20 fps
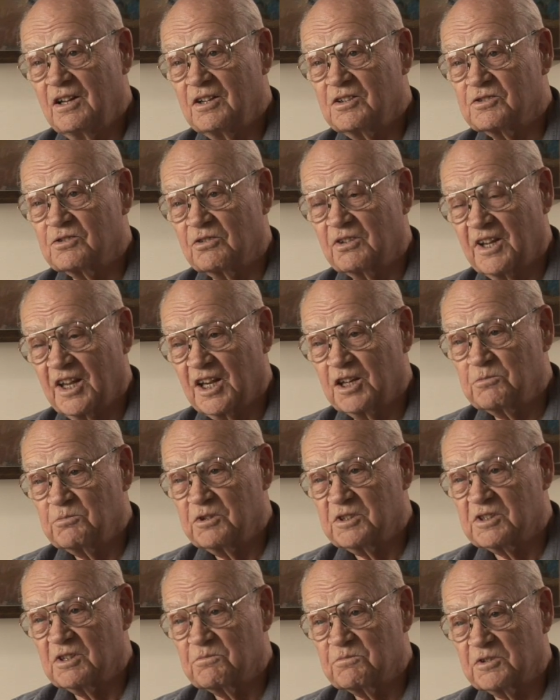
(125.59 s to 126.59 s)
So it had to
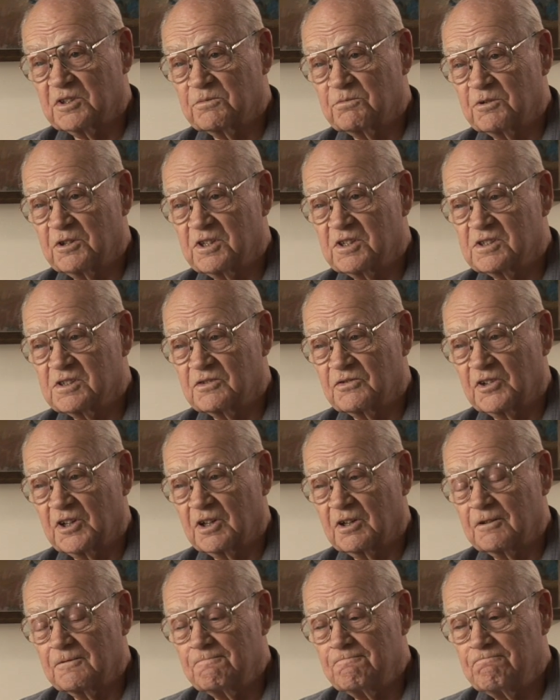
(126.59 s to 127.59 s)
be something pretty
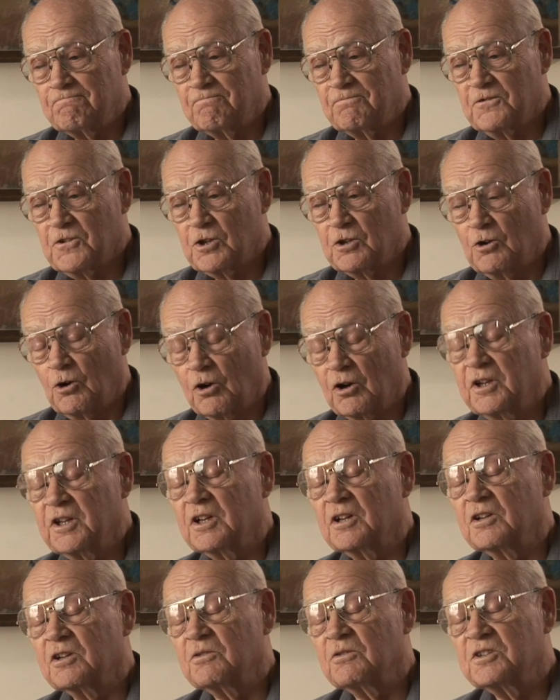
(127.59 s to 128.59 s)
severe. Or
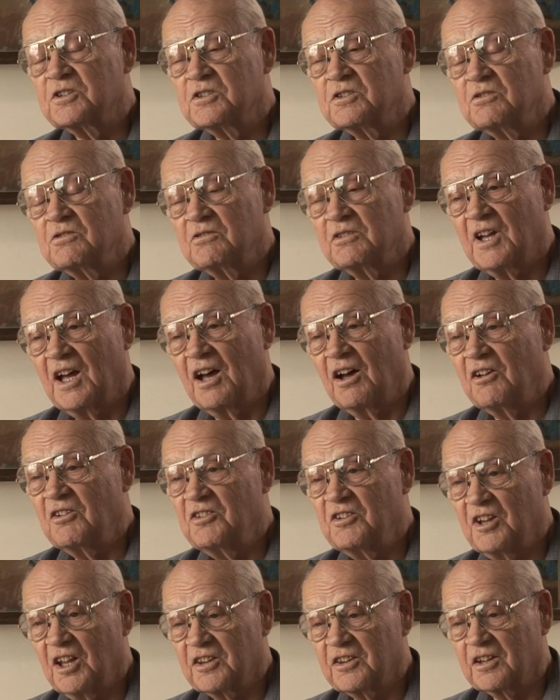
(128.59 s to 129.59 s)
you can do what you do now,
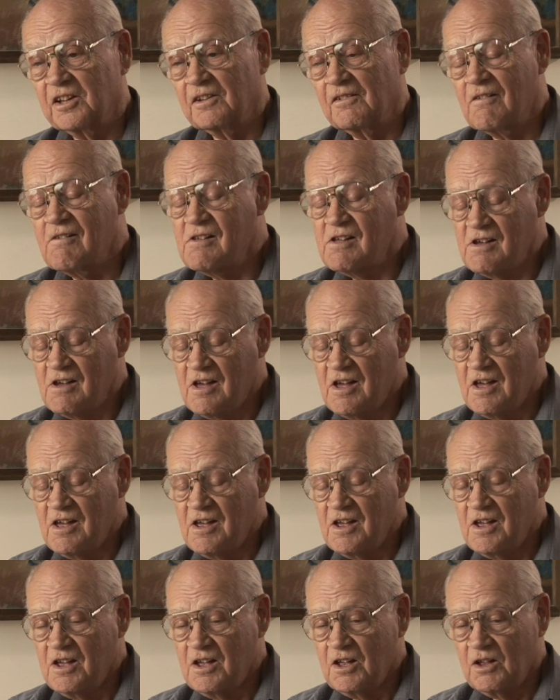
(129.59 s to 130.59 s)
nothing."
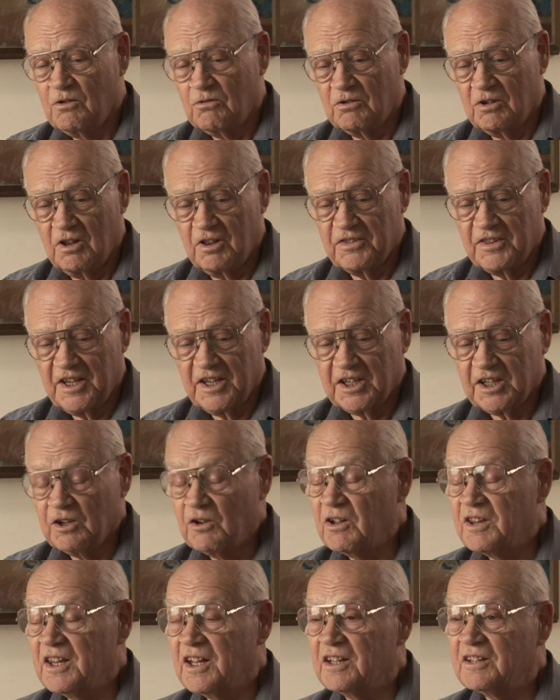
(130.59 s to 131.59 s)
"Well, thank
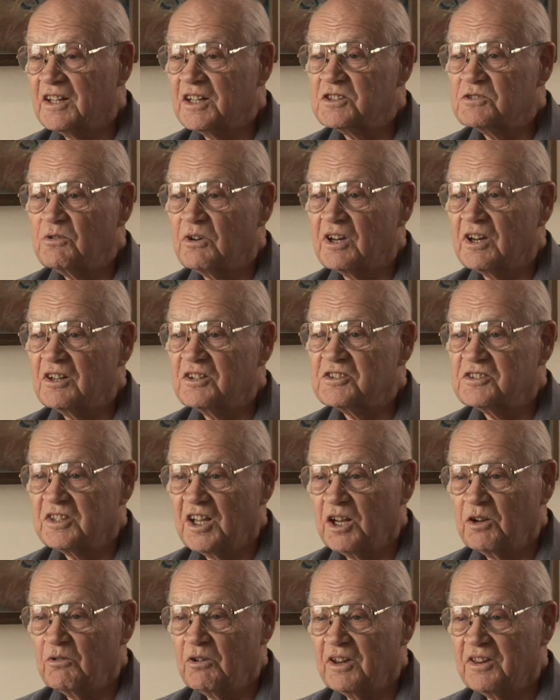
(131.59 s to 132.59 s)
you. I think that's what I'll
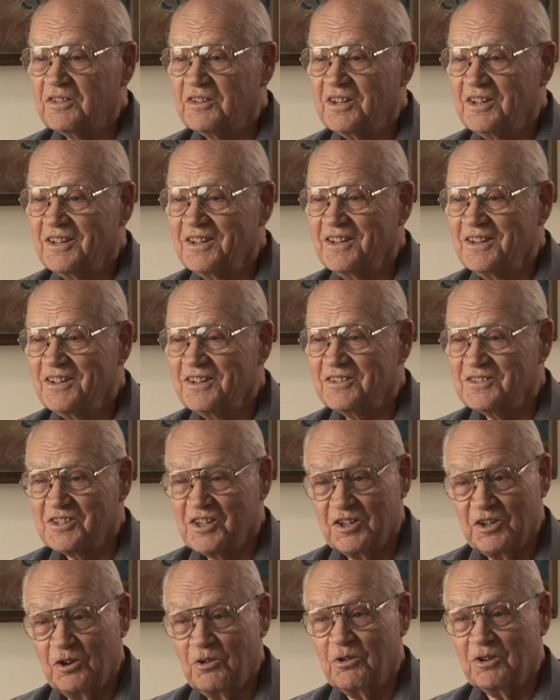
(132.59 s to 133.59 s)
stay with, because
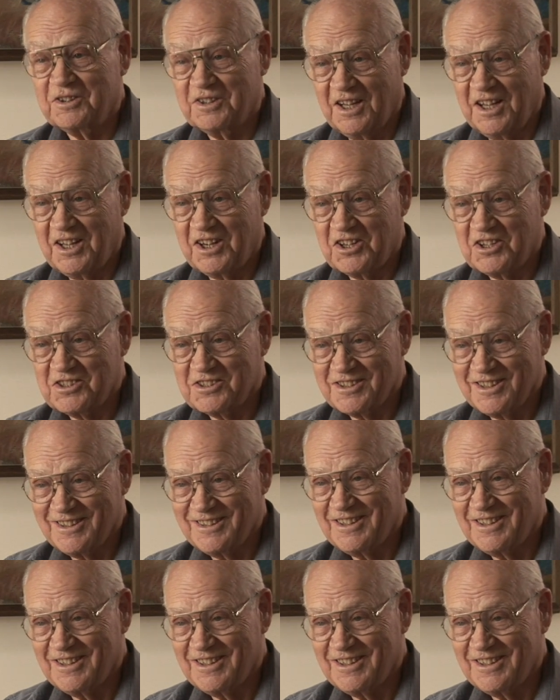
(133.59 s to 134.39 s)
I know what that is."